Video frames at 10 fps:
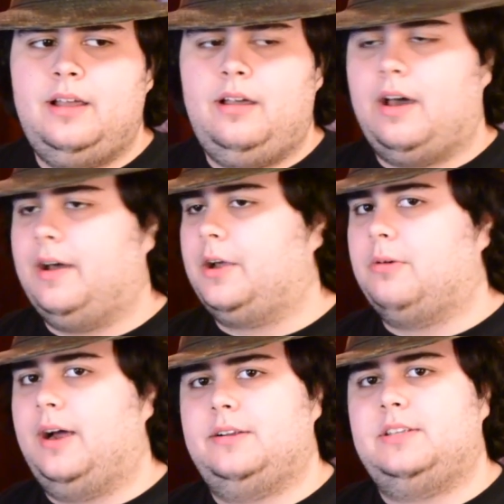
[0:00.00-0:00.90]
how I
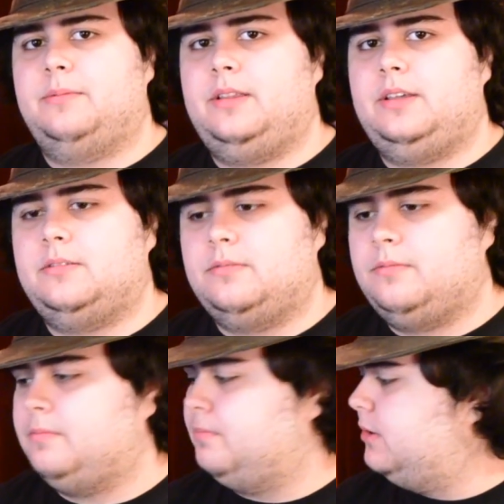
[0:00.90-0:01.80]
acquired some of these
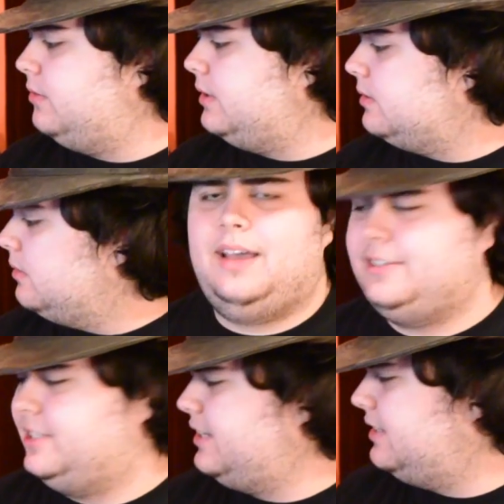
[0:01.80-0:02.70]
movies.
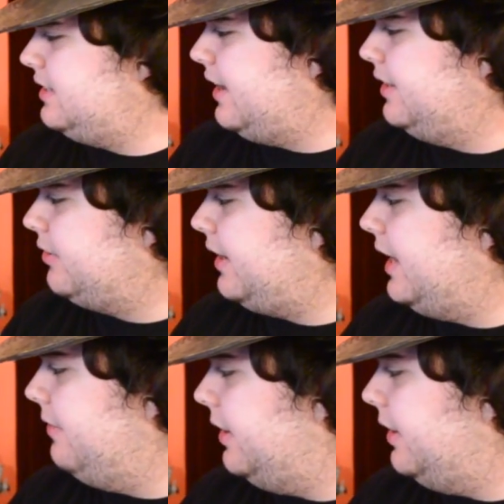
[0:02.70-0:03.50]
As you can tell, I don't have